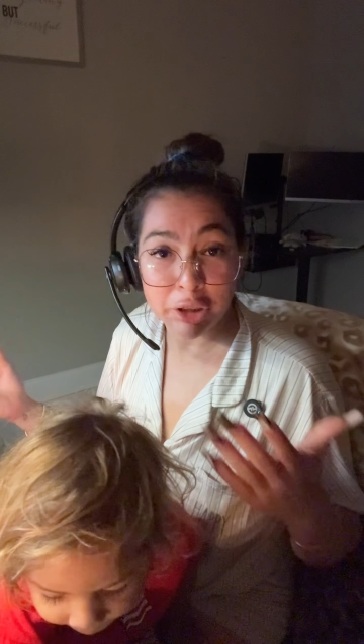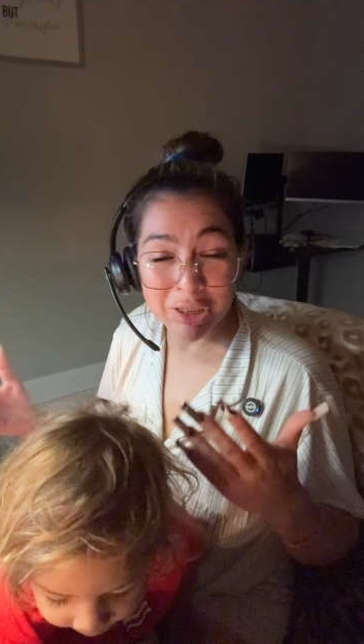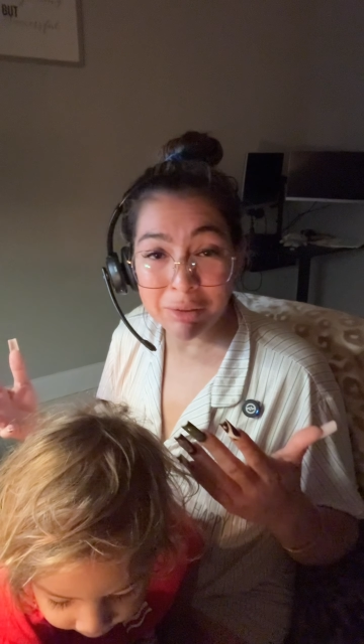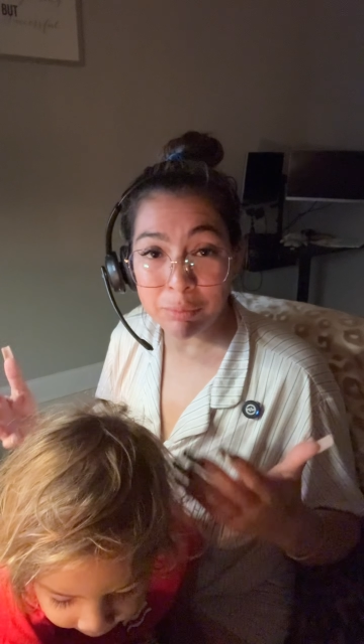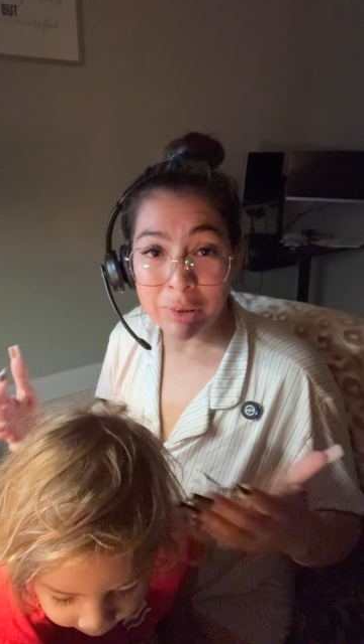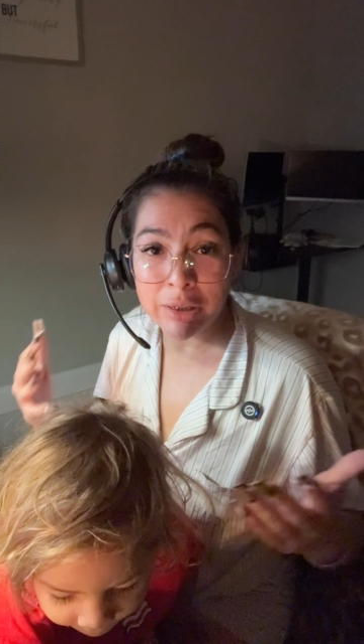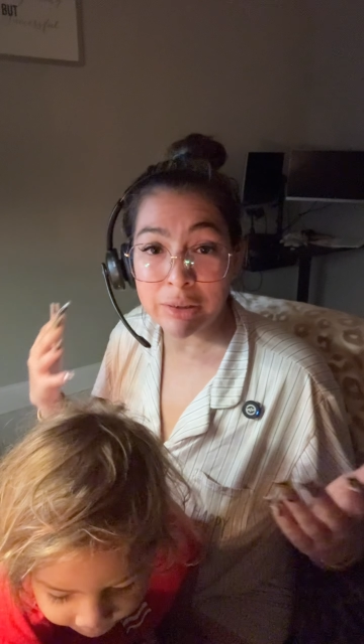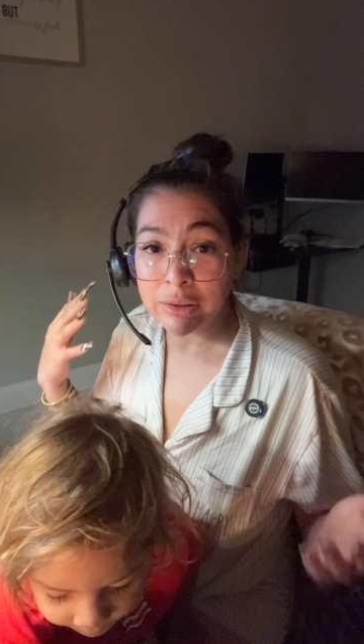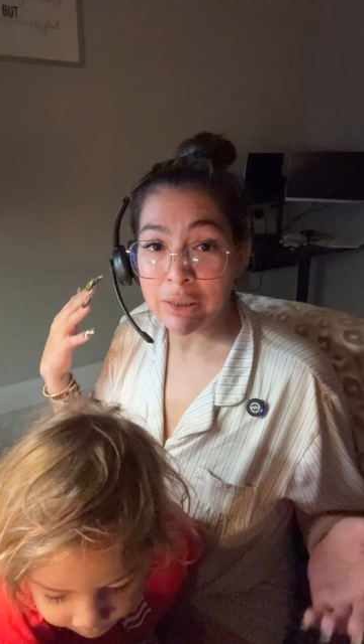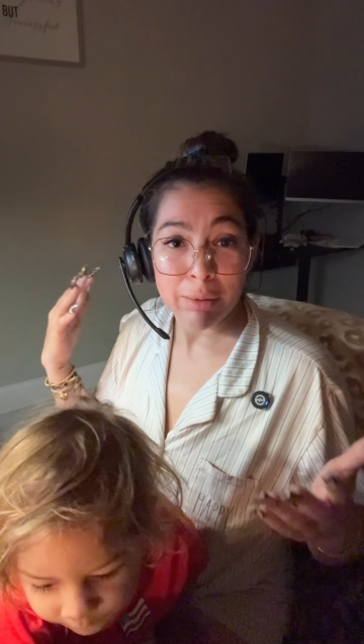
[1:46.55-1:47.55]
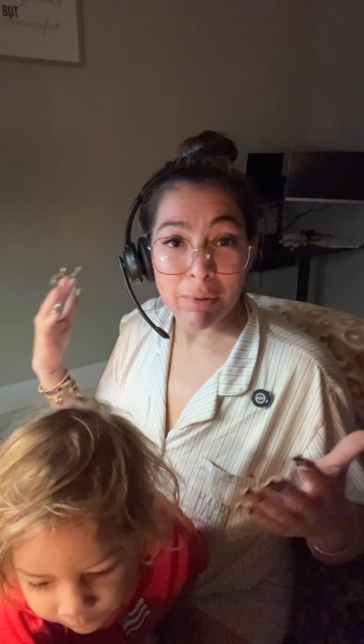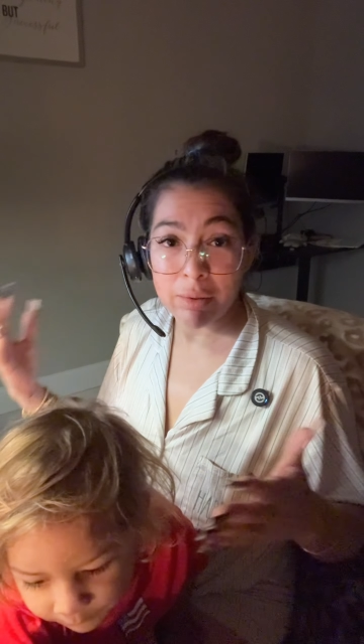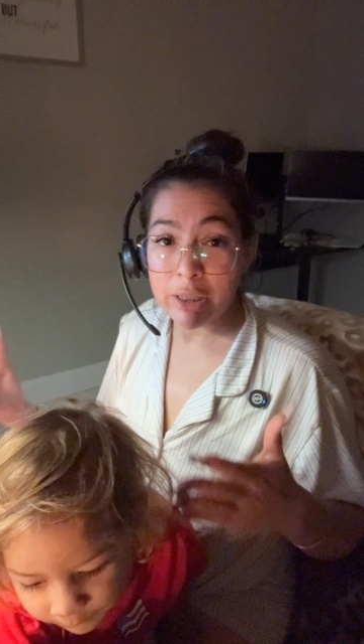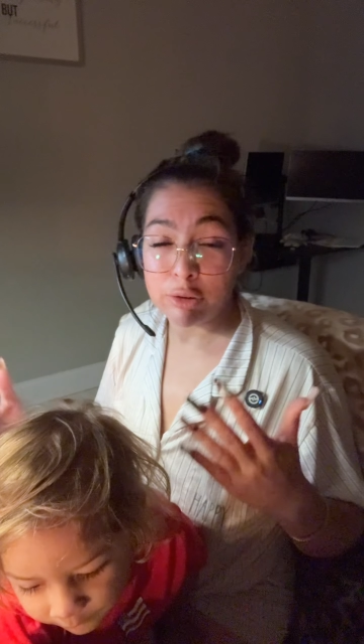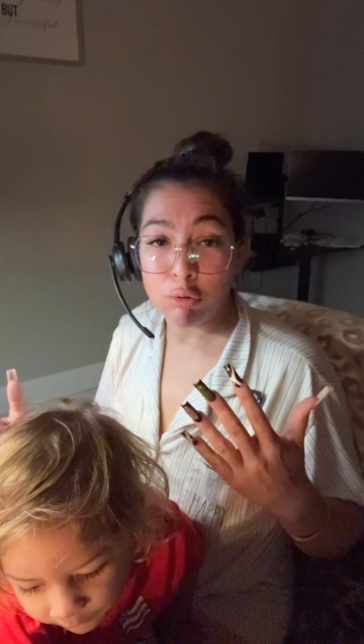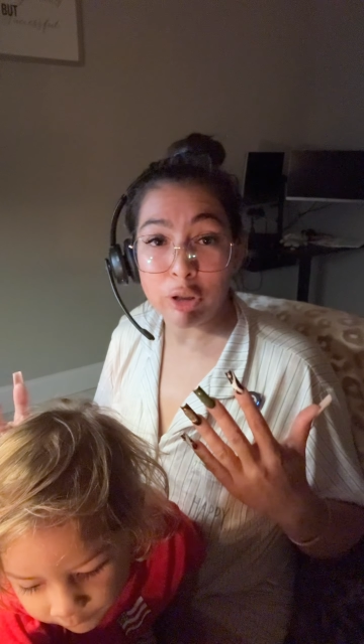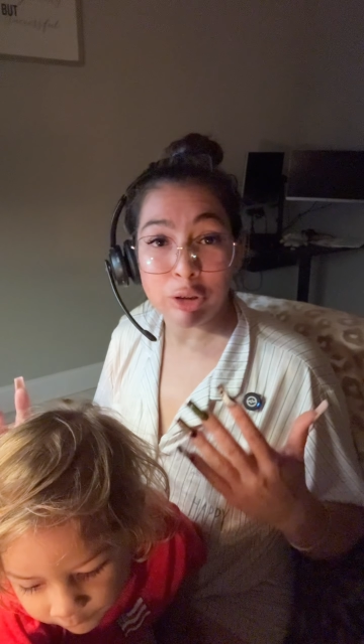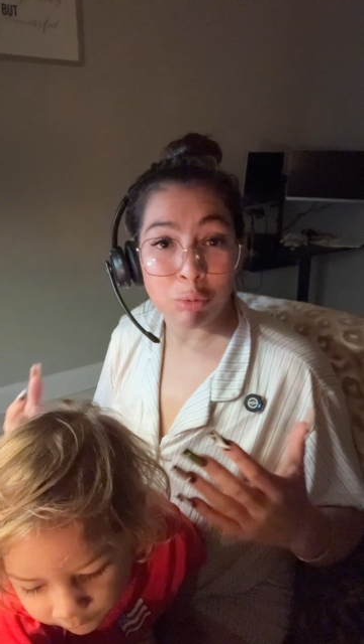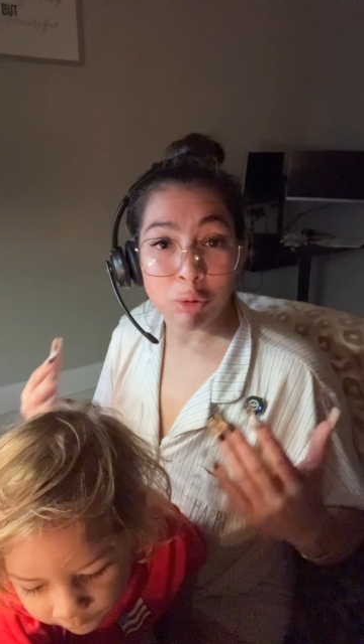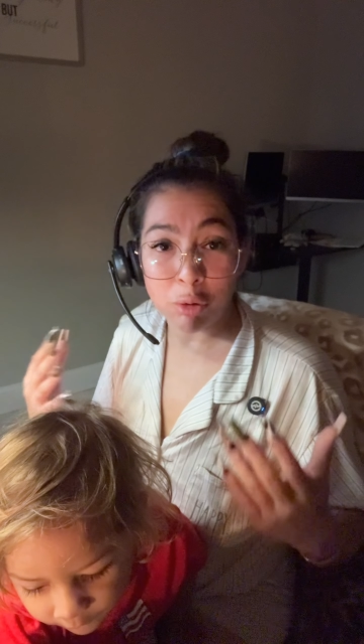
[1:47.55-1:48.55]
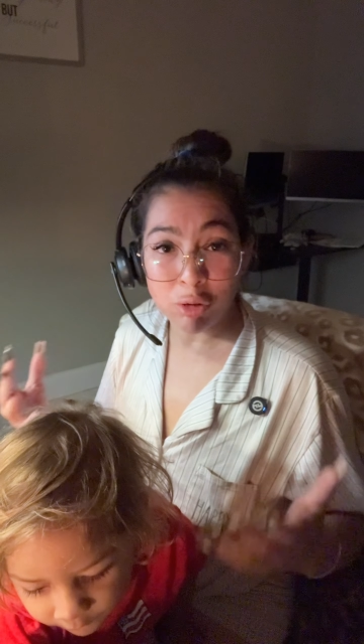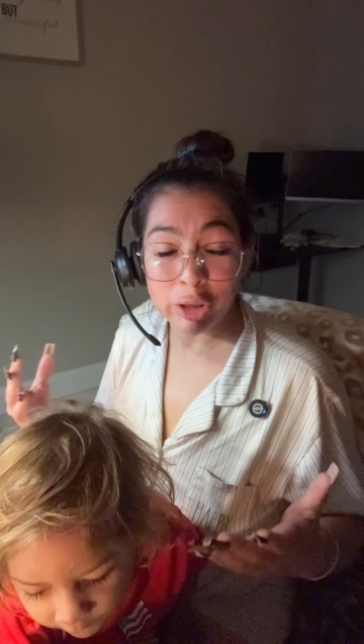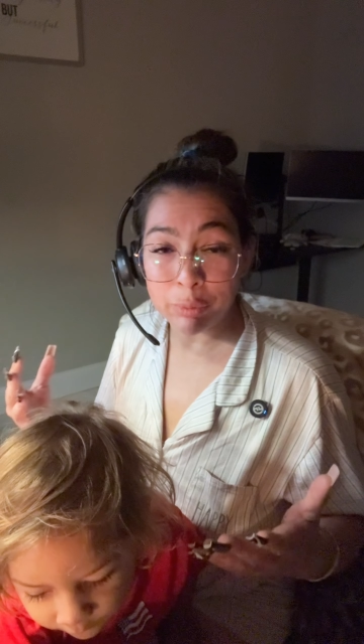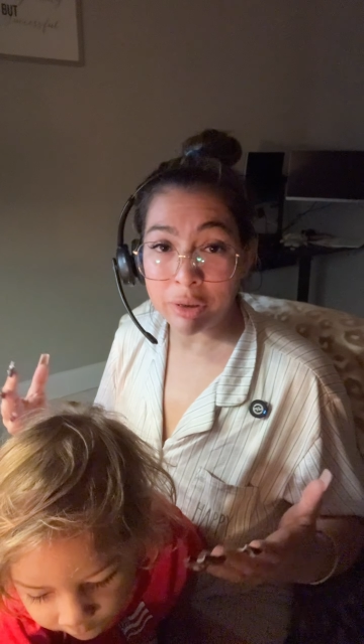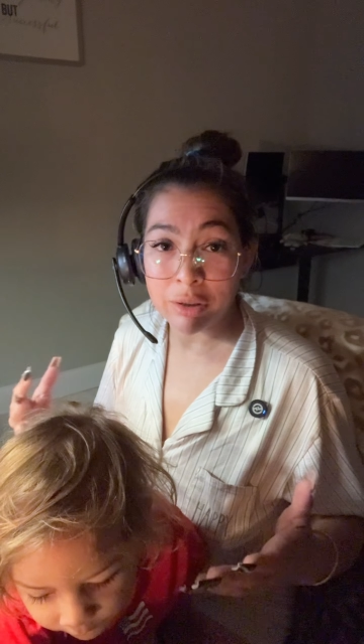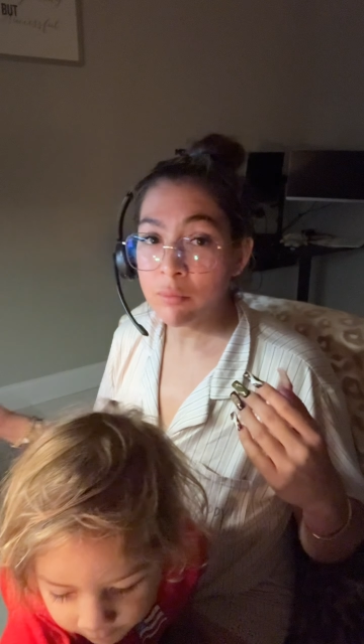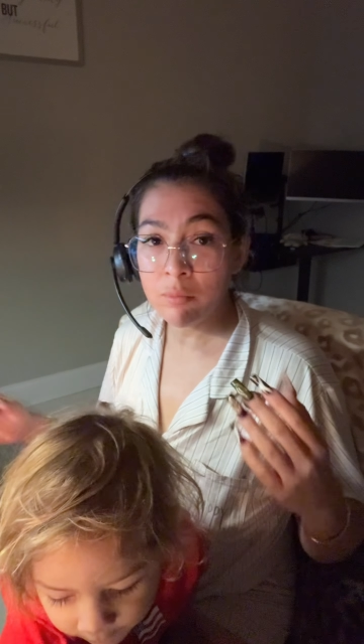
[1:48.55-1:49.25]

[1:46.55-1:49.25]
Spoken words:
shift because maybe he's going through a growth spurt.